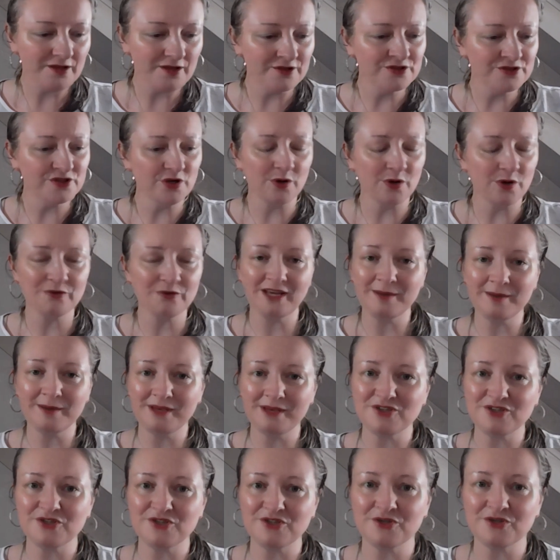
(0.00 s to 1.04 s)
So they
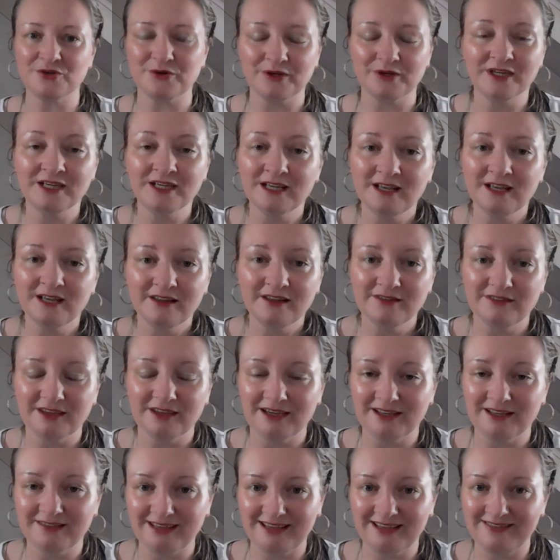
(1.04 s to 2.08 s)
make sure
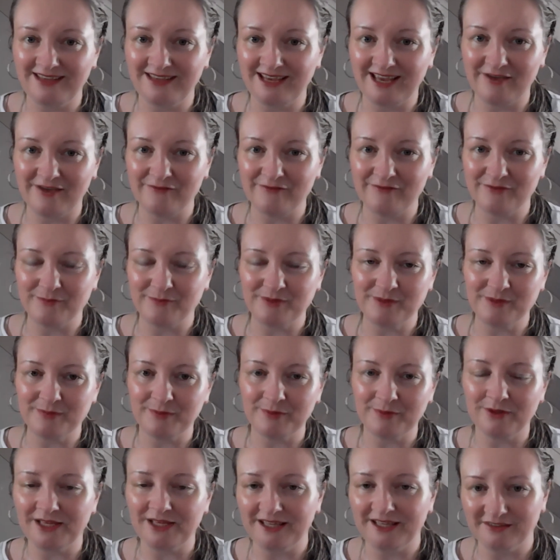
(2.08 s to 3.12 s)
that they have the
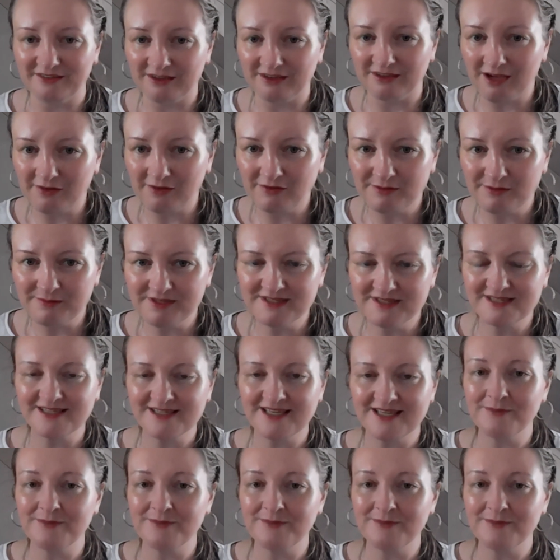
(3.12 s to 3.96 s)
people in the governments.